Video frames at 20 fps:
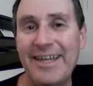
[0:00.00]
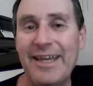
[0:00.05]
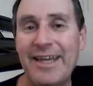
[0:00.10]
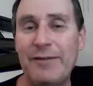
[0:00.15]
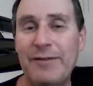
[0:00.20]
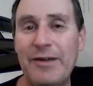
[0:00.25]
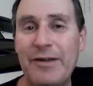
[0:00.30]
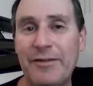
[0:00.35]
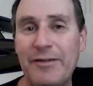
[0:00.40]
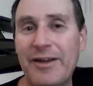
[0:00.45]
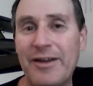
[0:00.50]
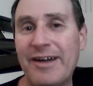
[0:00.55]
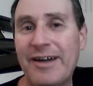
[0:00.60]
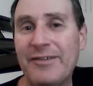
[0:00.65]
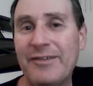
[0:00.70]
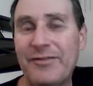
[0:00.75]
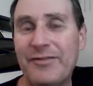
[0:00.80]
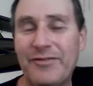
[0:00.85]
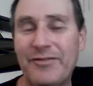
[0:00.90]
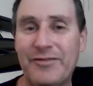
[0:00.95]
We have a lot
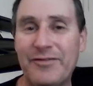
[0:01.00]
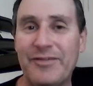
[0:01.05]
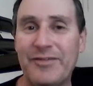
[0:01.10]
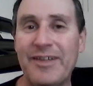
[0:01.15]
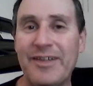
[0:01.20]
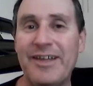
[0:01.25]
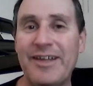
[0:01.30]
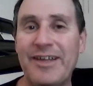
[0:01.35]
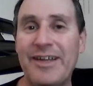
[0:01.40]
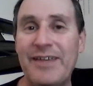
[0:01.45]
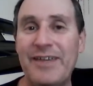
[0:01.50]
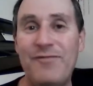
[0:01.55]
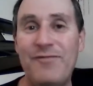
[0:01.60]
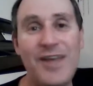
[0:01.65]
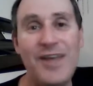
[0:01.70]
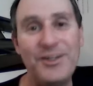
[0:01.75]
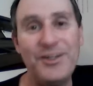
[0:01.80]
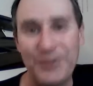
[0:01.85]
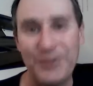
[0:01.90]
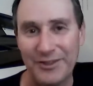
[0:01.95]
of
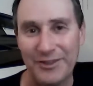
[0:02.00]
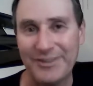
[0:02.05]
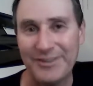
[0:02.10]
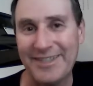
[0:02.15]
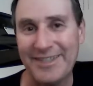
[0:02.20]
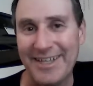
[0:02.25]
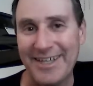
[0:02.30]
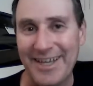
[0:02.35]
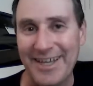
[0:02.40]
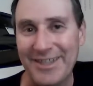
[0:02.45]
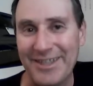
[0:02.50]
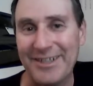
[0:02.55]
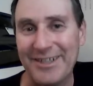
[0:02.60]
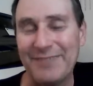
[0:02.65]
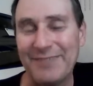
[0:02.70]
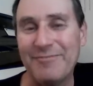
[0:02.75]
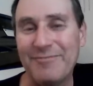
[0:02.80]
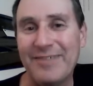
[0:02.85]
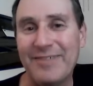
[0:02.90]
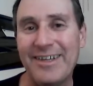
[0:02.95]
adventures
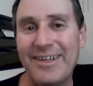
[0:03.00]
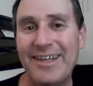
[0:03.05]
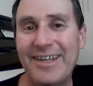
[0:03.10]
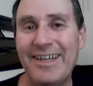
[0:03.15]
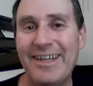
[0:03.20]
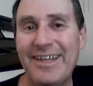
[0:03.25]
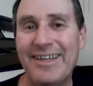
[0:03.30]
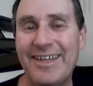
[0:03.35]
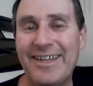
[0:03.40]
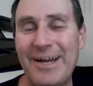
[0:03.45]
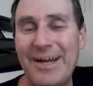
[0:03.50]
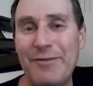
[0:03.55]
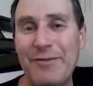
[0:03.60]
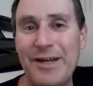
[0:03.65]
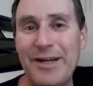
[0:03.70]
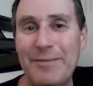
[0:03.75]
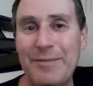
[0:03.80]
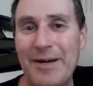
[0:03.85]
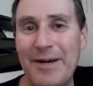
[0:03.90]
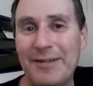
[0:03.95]
together that I
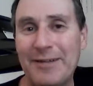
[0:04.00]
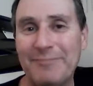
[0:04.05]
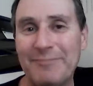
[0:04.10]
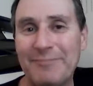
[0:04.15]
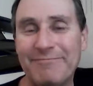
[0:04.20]
write about.